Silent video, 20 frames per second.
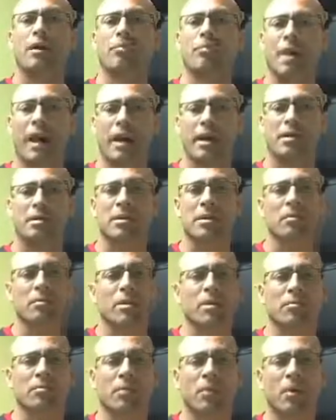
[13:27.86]
or back
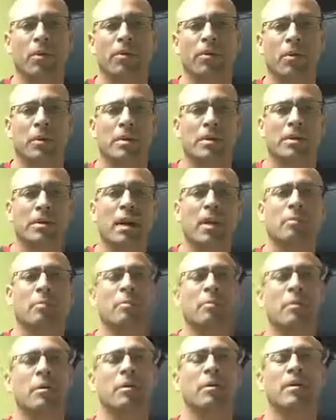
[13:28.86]
sleeping. Both are
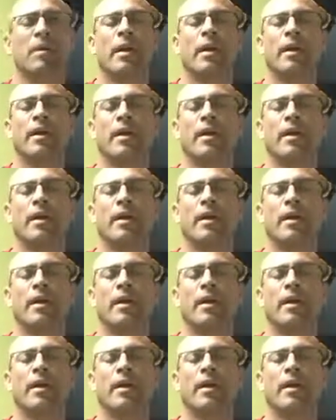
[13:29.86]
acceptable.